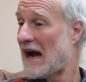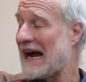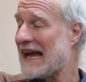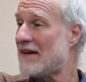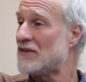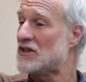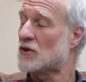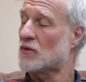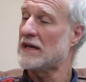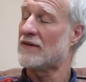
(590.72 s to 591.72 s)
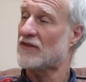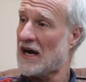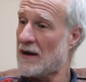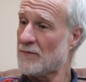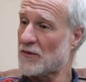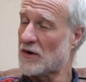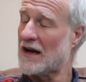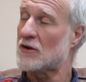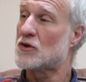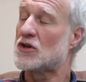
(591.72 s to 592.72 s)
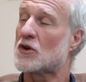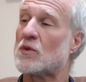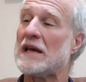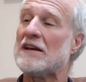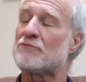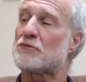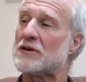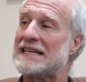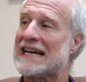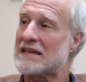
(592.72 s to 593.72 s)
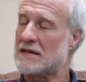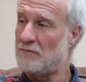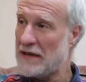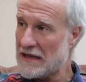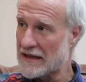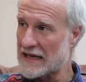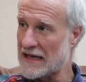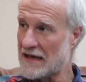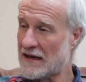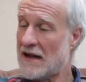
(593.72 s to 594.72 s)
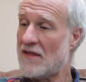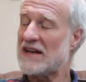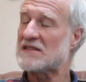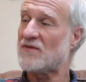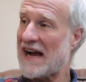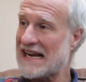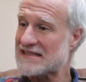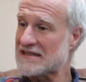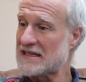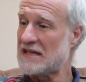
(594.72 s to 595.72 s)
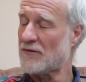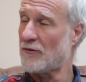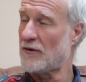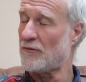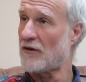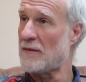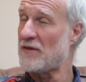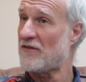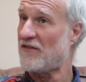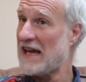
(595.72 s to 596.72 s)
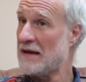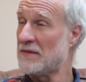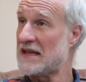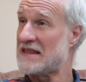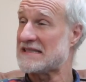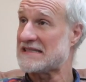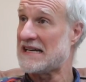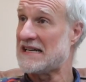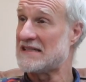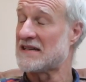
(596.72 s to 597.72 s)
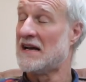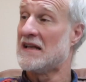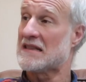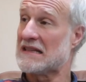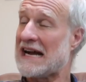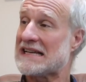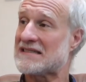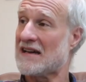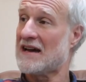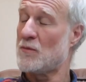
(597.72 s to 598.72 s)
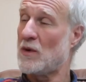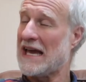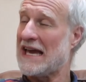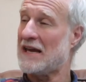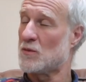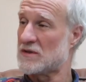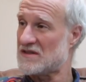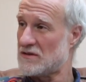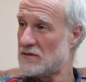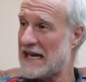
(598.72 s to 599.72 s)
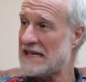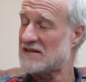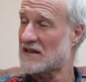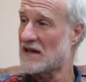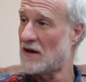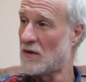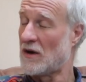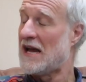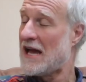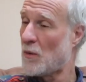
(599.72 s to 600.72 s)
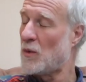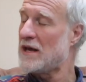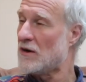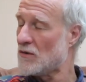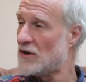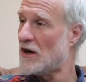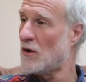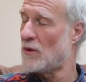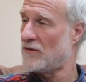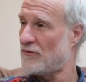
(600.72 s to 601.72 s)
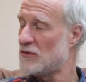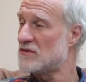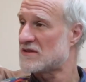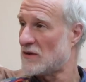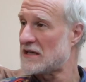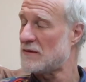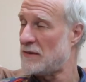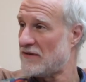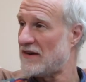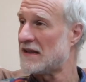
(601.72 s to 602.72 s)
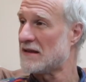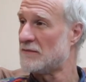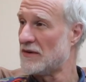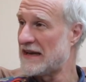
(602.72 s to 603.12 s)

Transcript: I have a degree of comfort, a degree of predictability that's vastly different from the family that says the last time we ate was 2 days ago and we don't know when food's going to be available